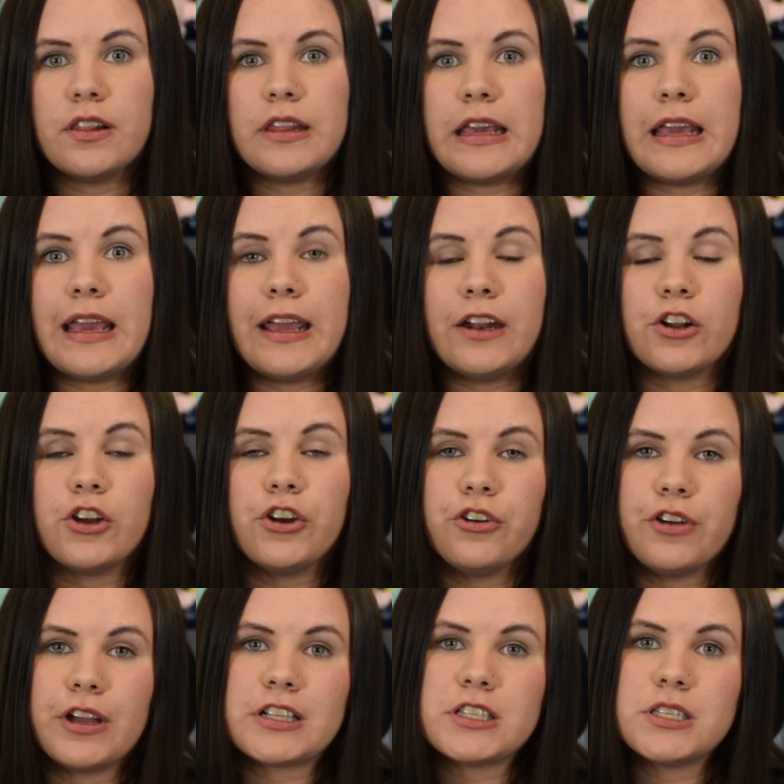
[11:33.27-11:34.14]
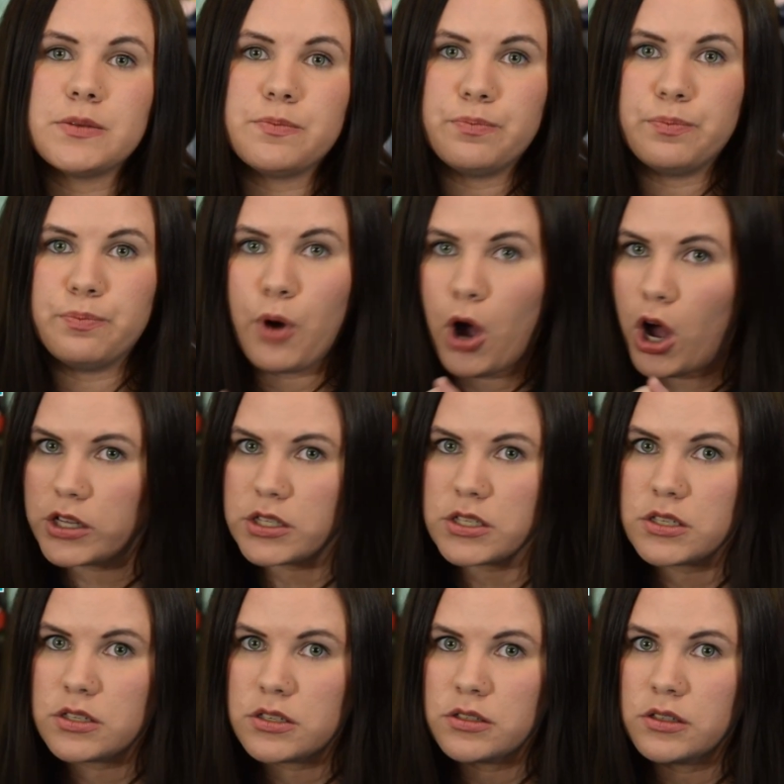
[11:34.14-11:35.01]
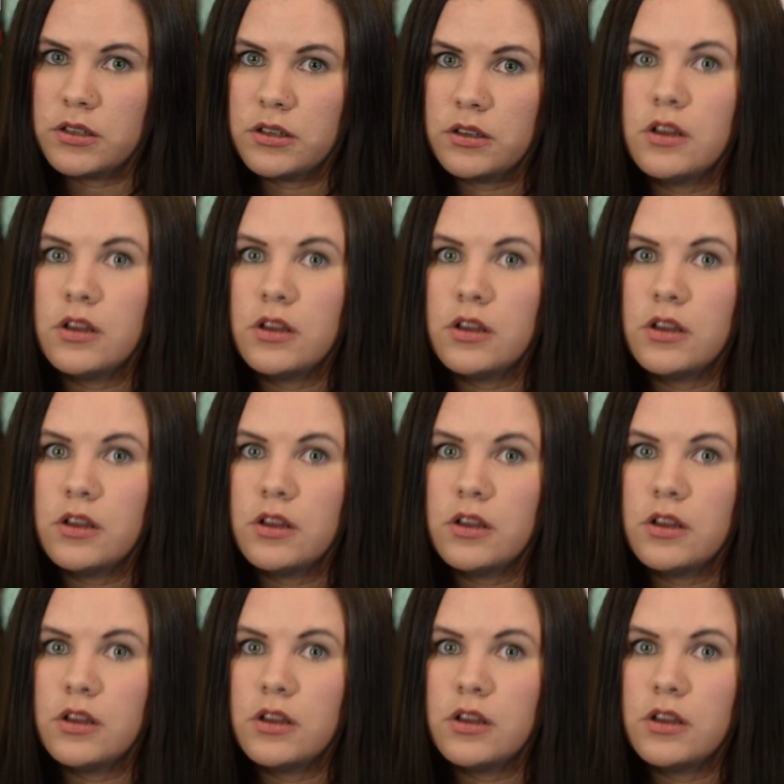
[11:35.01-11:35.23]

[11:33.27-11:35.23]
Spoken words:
the incorrect spots?